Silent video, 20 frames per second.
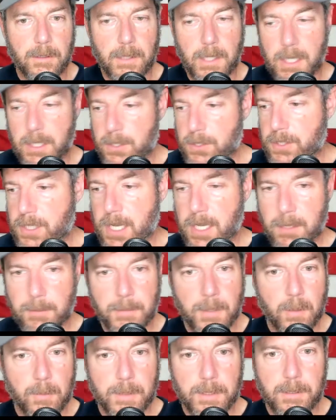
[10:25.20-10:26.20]
And just take a
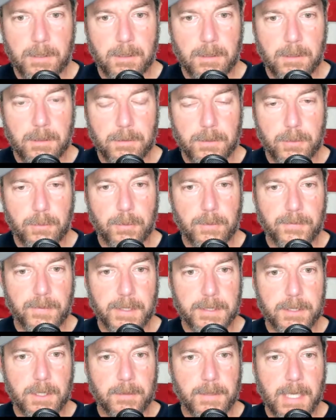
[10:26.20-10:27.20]
moment to
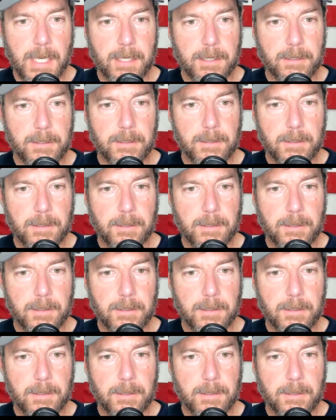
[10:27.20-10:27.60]
reflect on that.